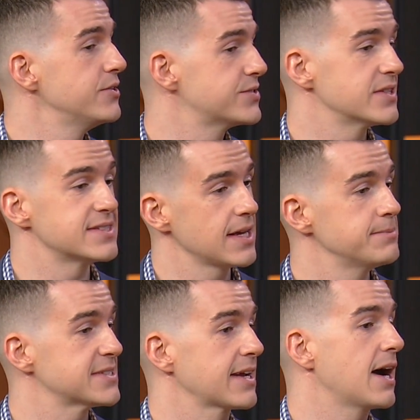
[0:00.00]
they used the
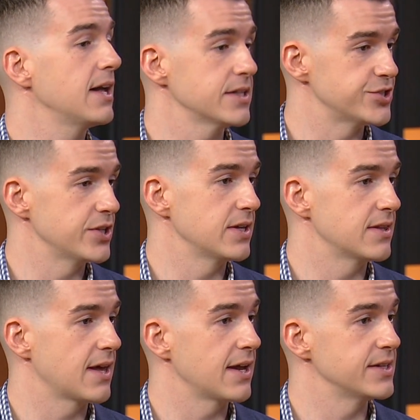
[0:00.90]
same psychology
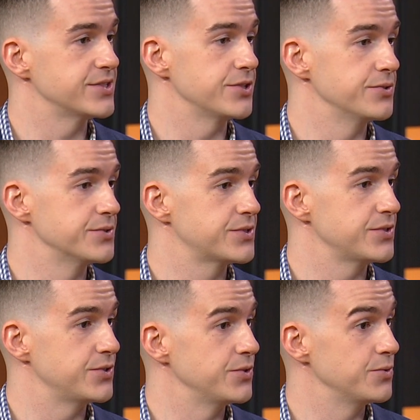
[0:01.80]
that is used
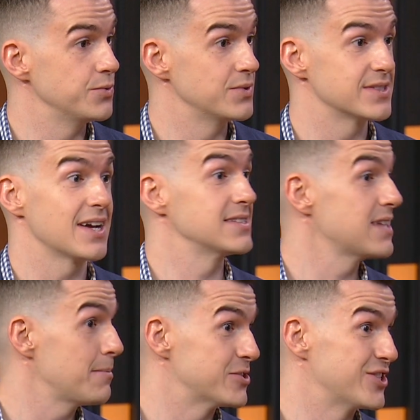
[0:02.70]
to design
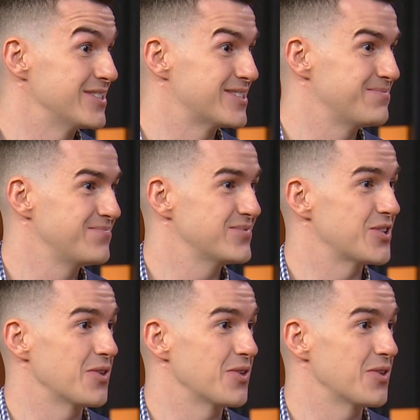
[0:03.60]
slot machines. Mm -hmm.